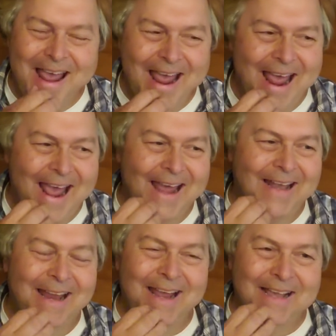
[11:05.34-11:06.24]
And
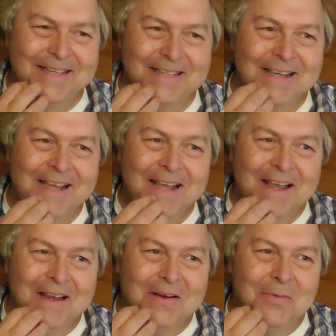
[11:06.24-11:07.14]
his
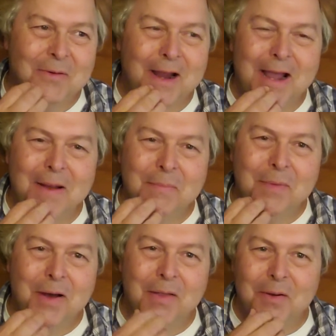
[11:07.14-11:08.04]

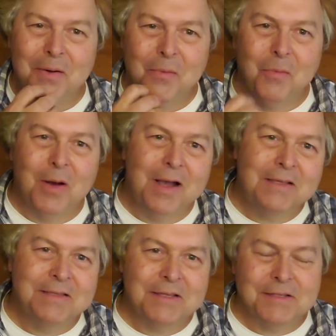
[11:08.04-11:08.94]
grandmother
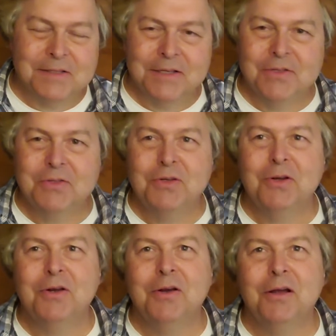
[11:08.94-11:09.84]
was the
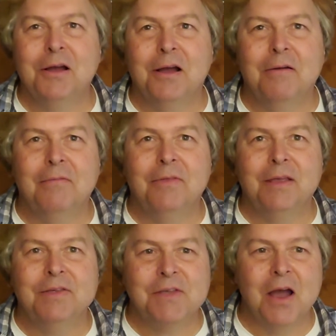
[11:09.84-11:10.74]
sister of
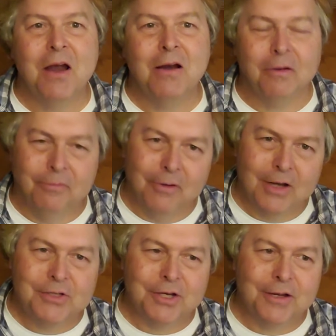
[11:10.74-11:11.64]
the Tsar of
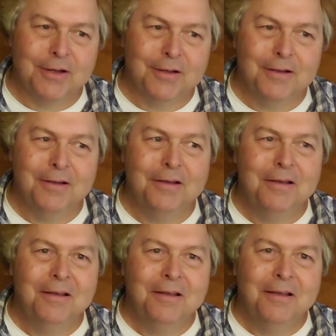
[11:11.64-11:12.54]
Russia.
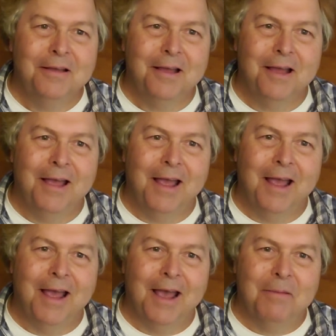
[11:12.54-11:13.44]

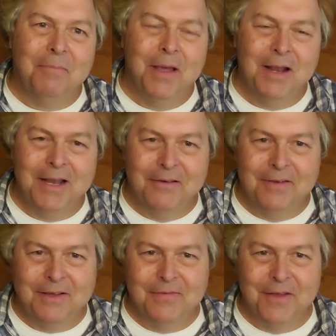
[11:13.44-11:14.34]
And many of
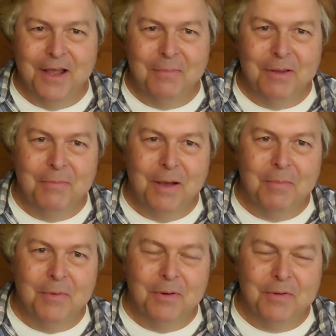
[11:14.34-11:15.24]
his family
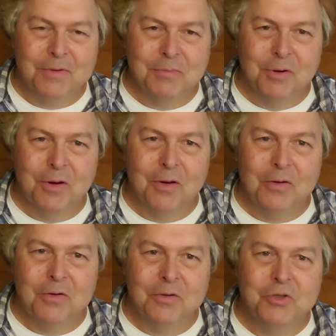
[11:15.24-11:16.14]
members
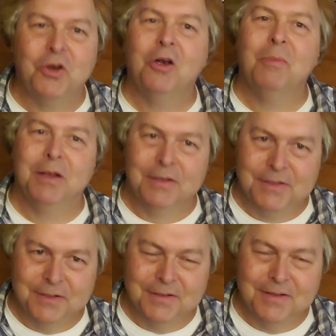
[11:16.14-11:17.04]
were Germans.